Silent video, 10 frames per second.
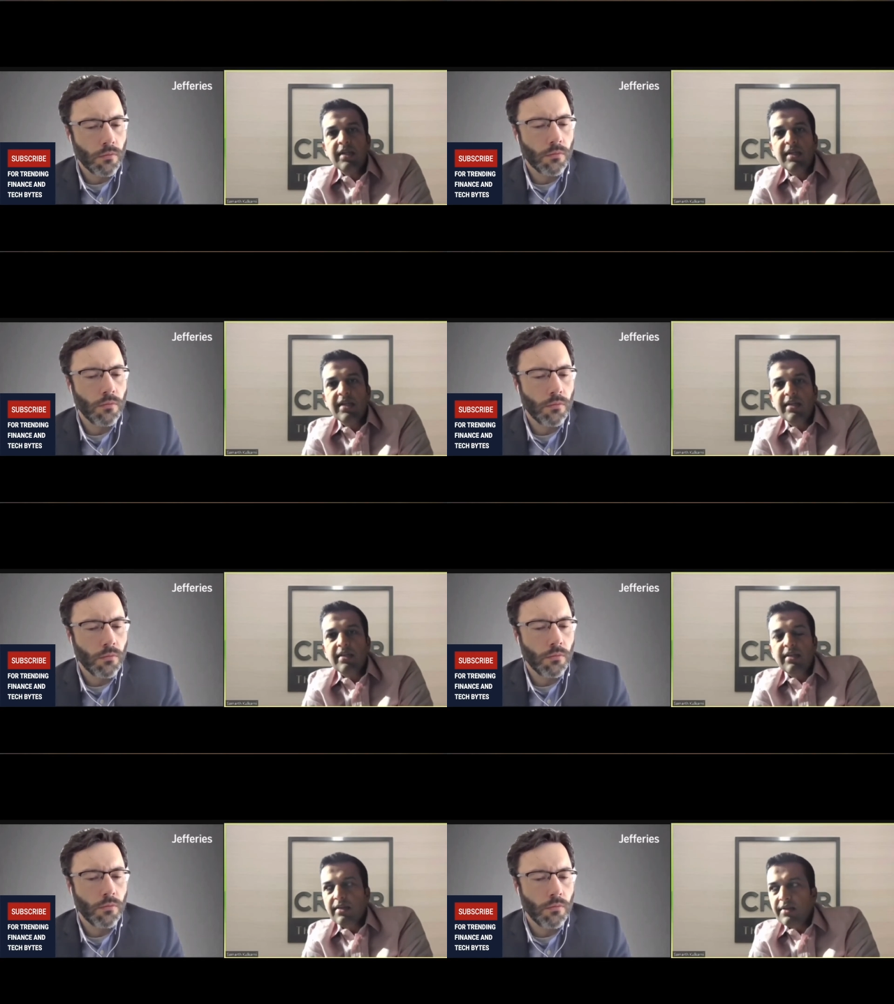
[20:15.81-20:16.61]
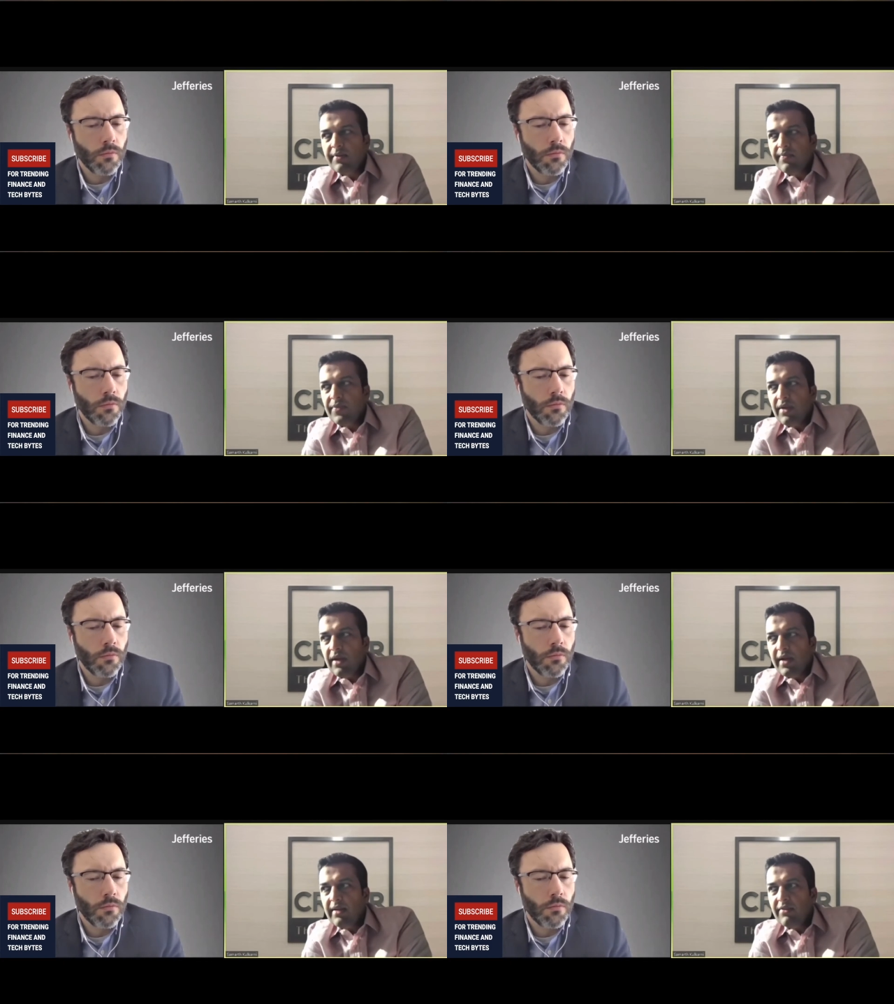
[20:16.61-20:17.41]
Speaker 1: And um,
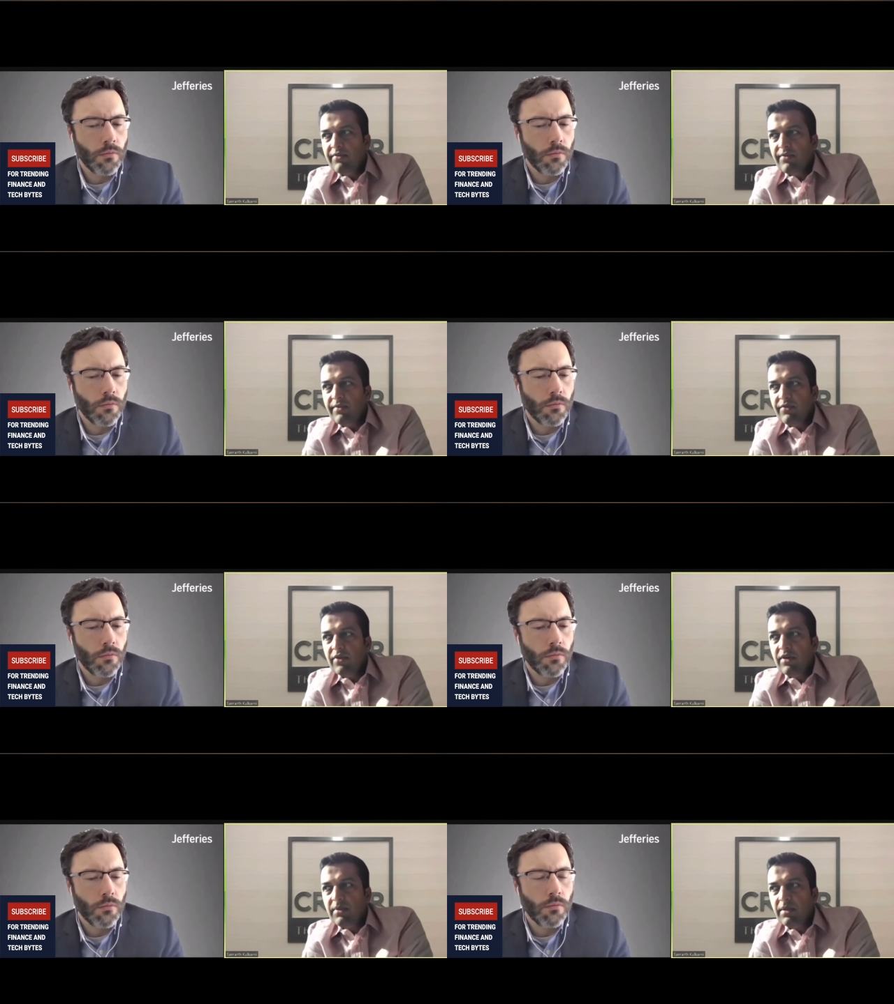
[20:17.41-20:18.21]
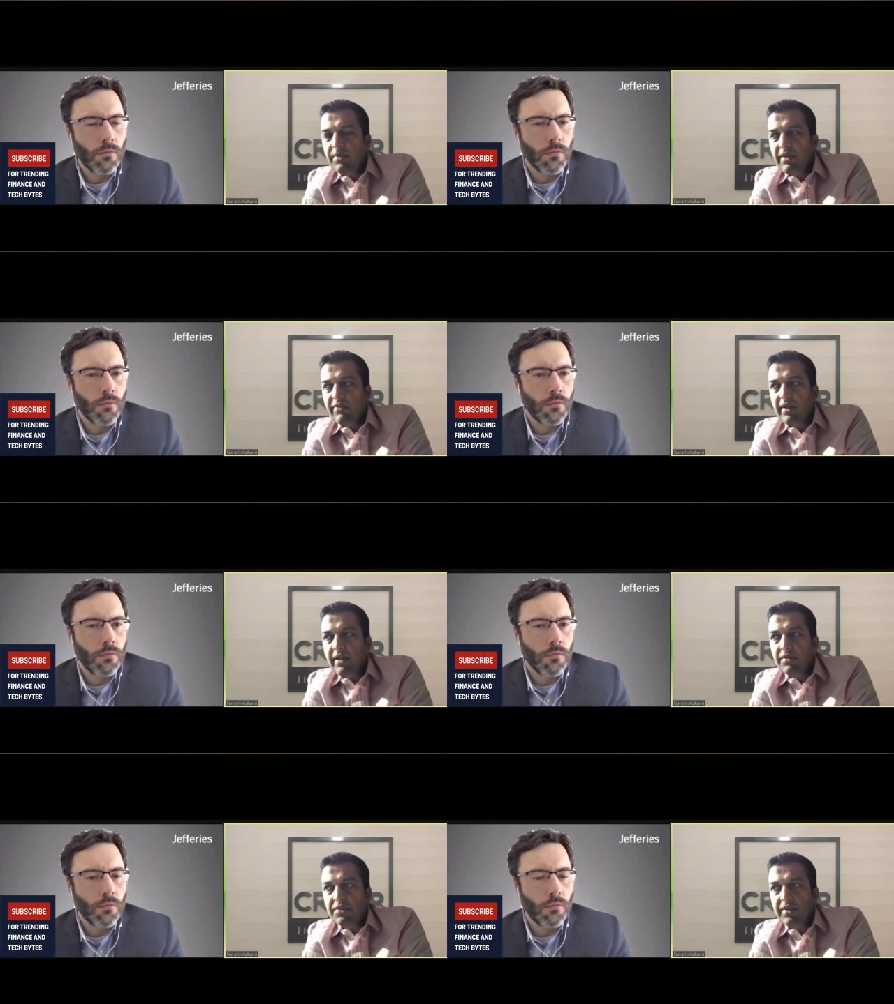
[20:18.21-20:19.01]
I have firmly believe that
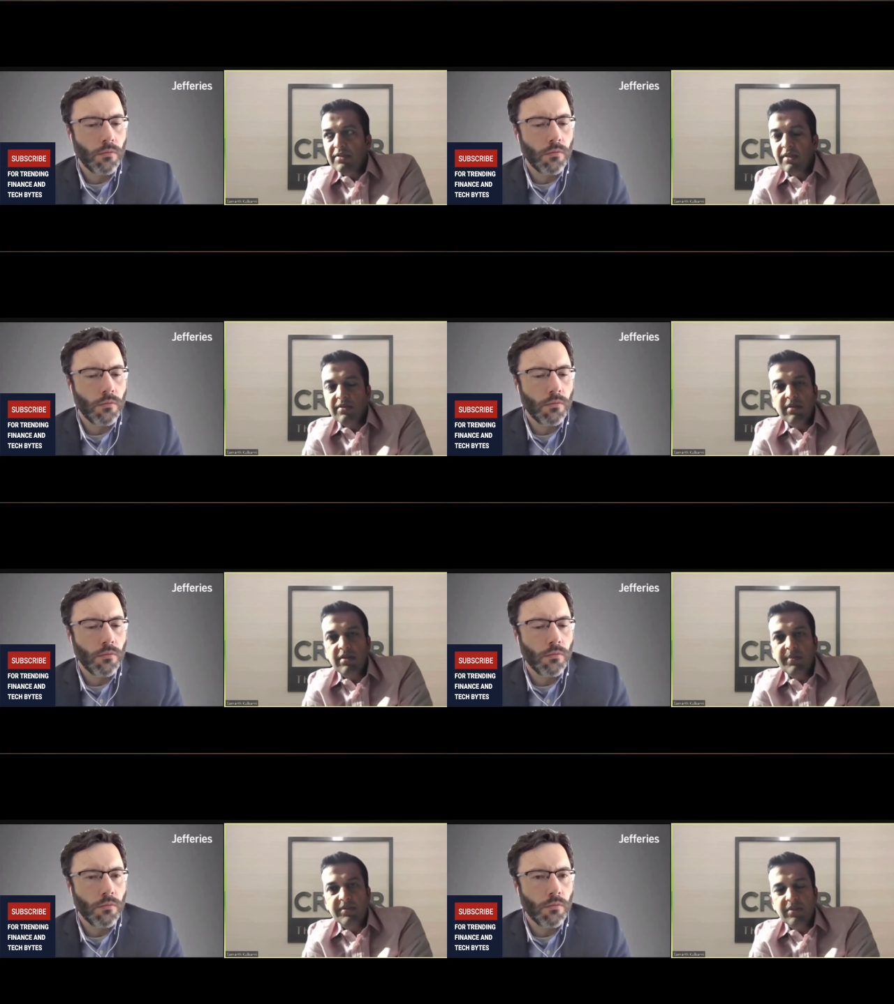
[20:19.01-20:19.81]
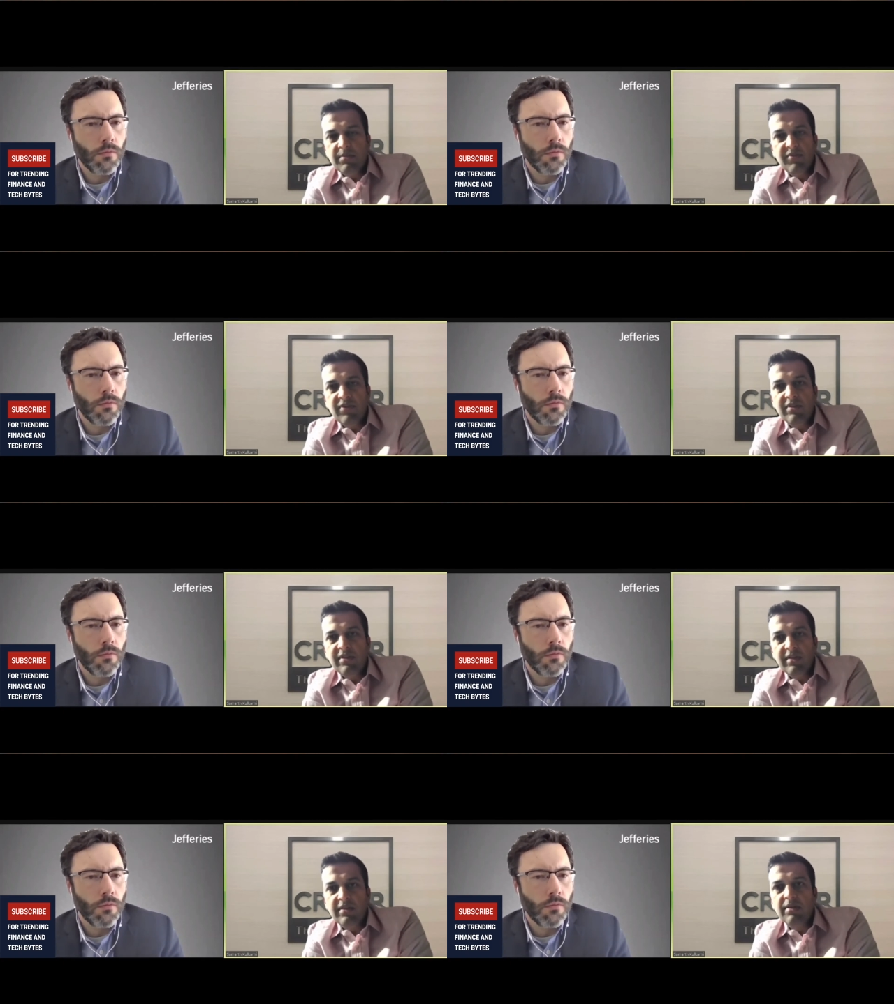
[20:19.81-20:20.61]
allogeneic cell therapies are going to be
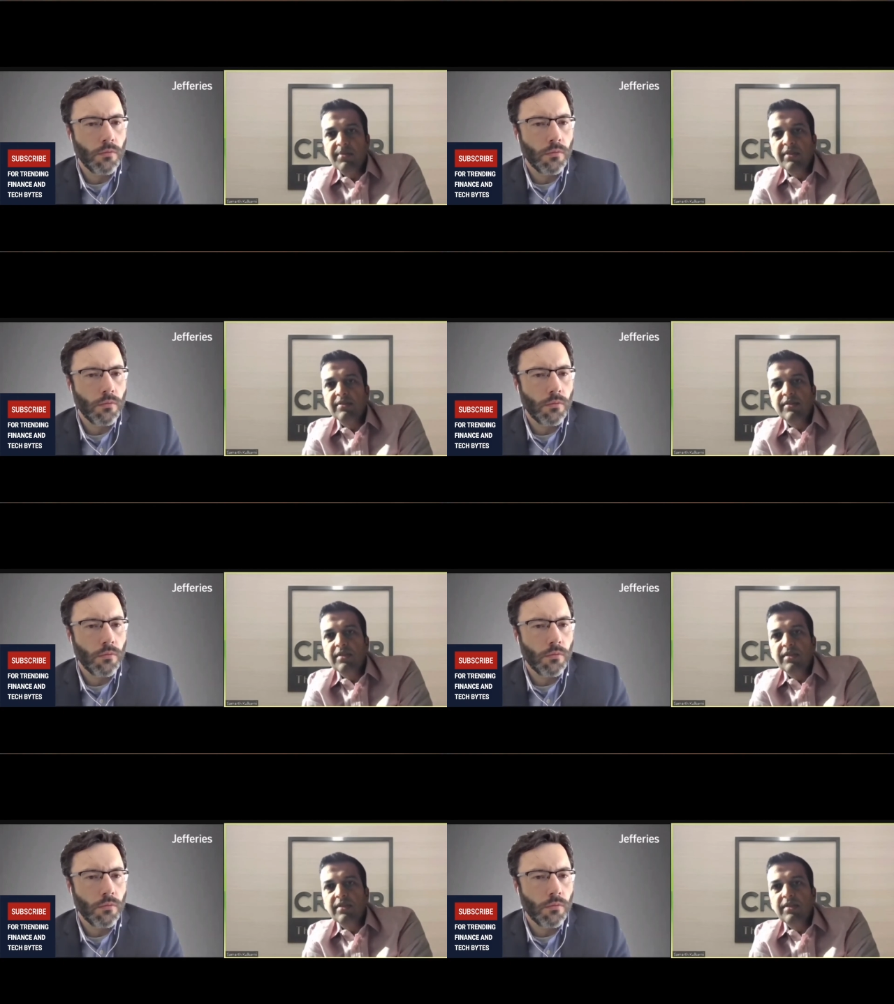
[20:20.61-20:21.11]
frontline therapies